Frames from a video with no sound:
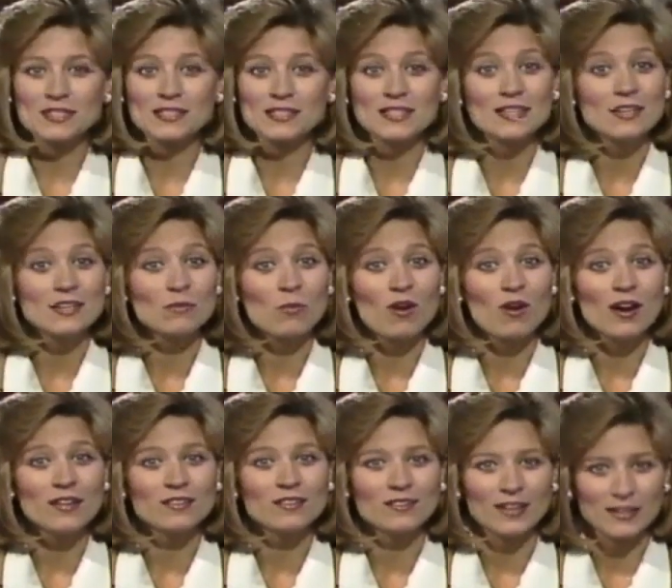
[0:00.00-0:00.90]
sports. Cindy
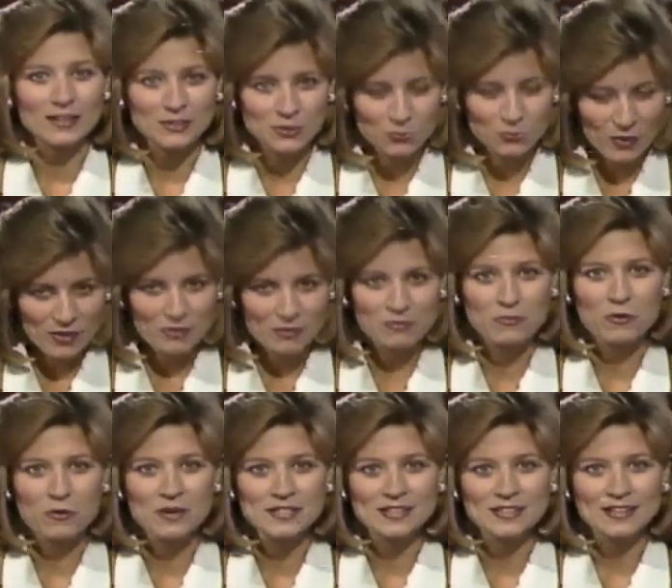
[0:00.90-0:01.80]
Wine, the latest
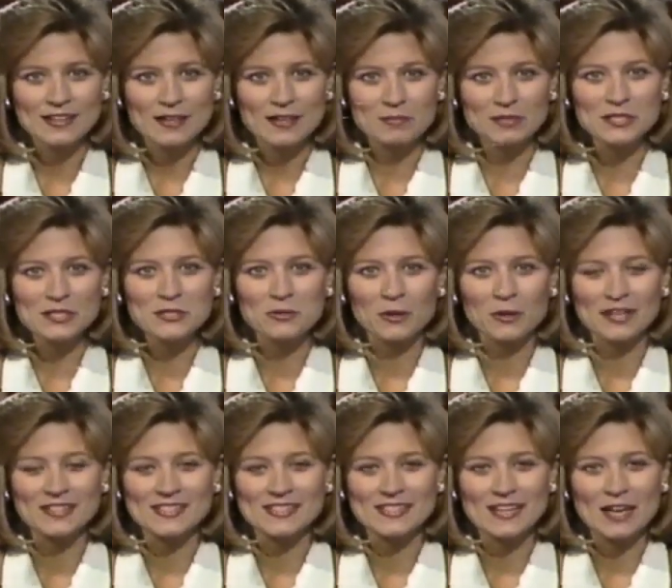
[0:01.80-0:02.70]
weather for us. Please
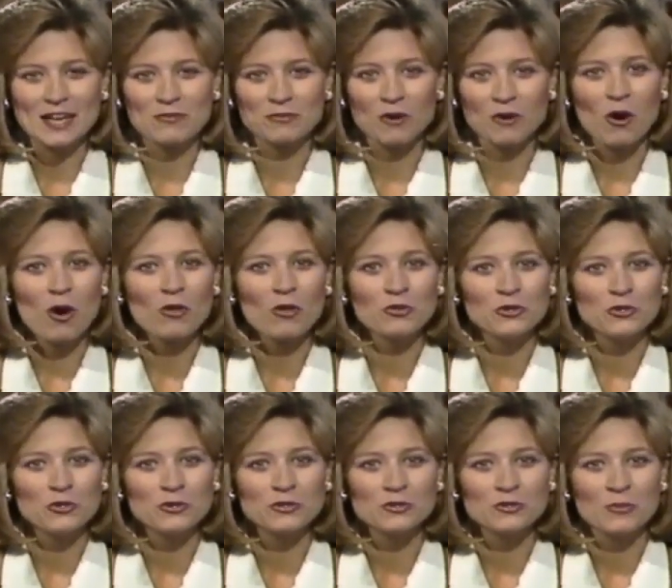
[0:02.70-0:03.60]
join us at 10 for
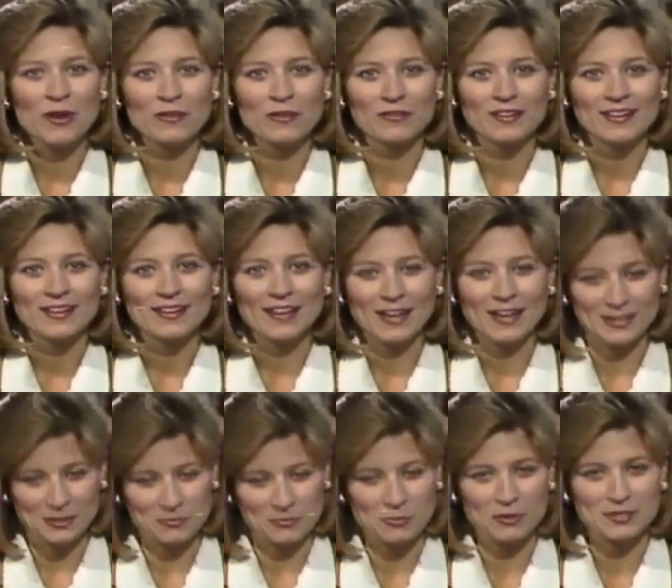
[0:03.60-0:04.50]
all the news, weather,
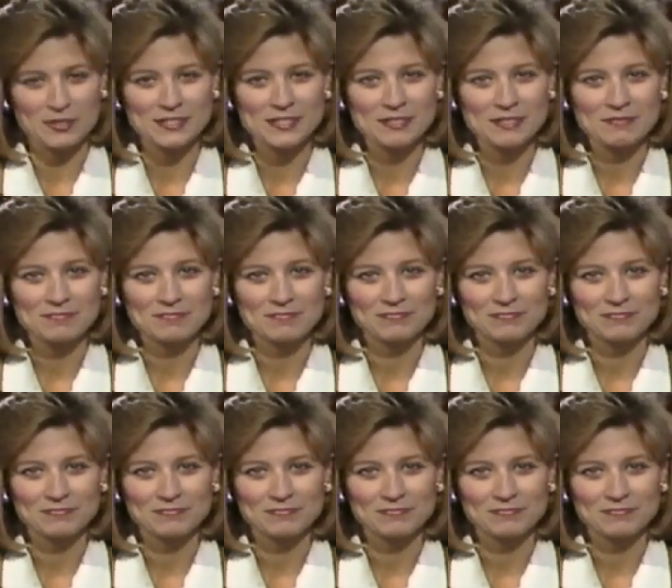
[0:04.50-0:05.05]
and sports.